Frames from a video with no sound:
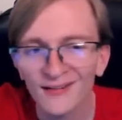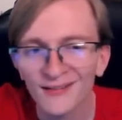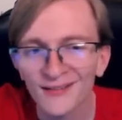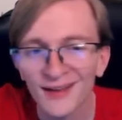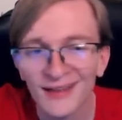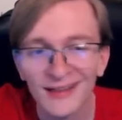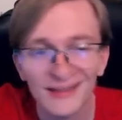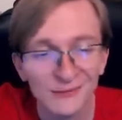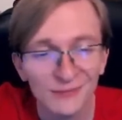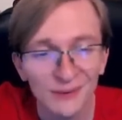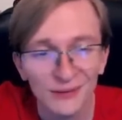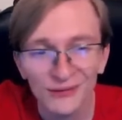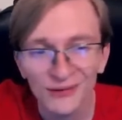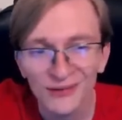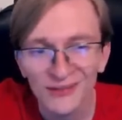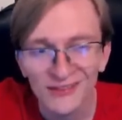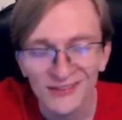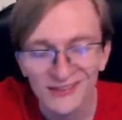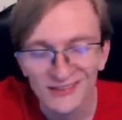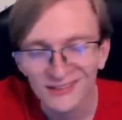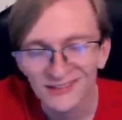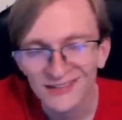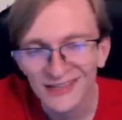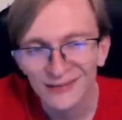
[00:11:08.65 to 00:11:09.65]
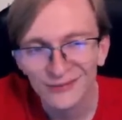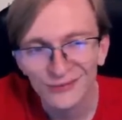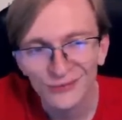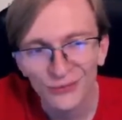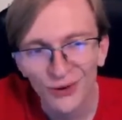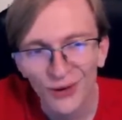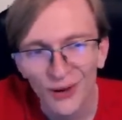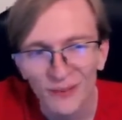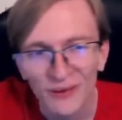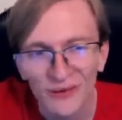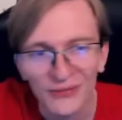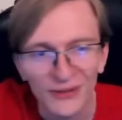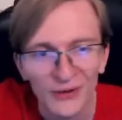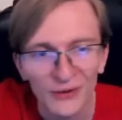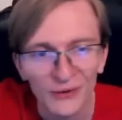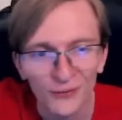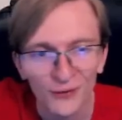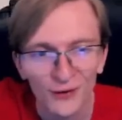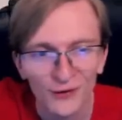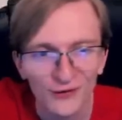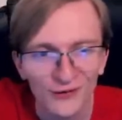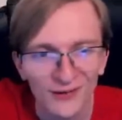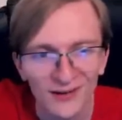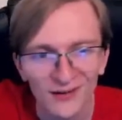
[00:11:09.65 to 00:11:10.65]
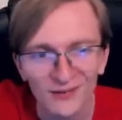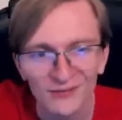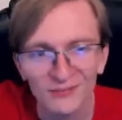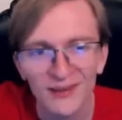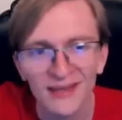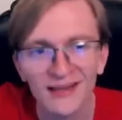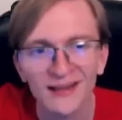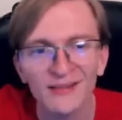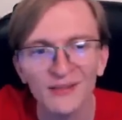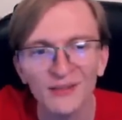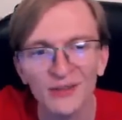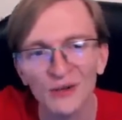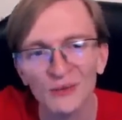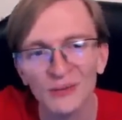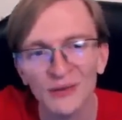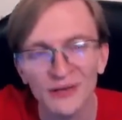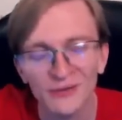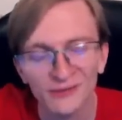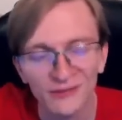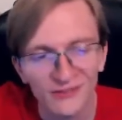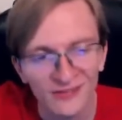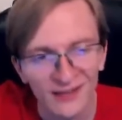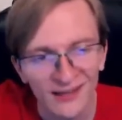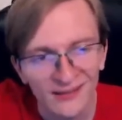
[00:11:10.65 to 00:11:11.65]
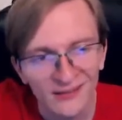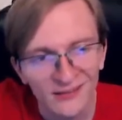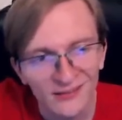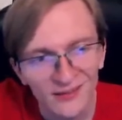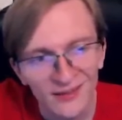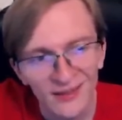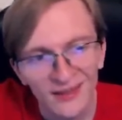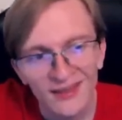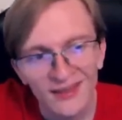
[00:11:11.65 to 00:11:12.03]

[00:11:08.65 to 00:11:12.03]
especially on the safe swap. I think Crunch does make a little bit of sense,